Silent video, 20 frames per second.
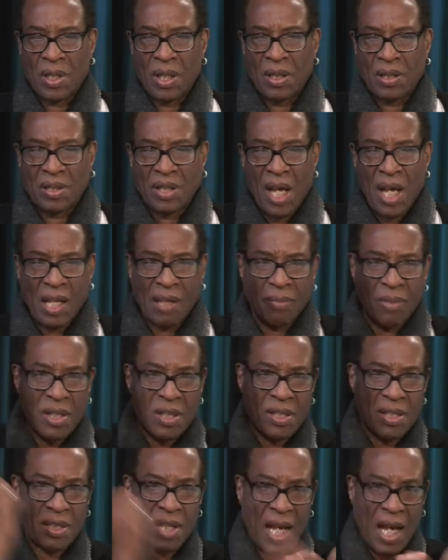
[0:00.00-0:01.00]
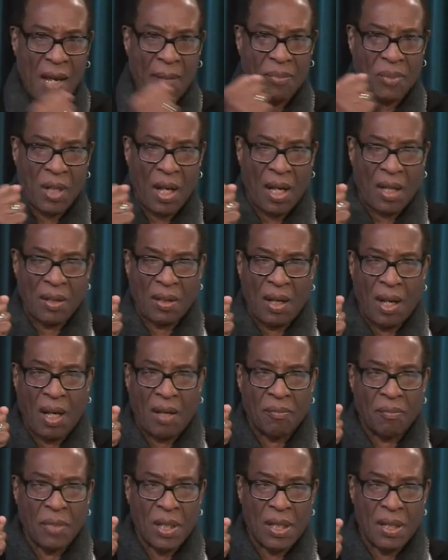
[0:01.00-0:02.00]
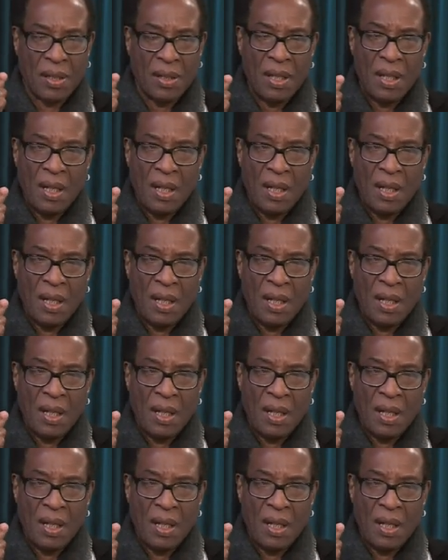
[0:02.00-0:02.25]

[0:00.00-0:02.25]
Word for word: indelibly stamped on me,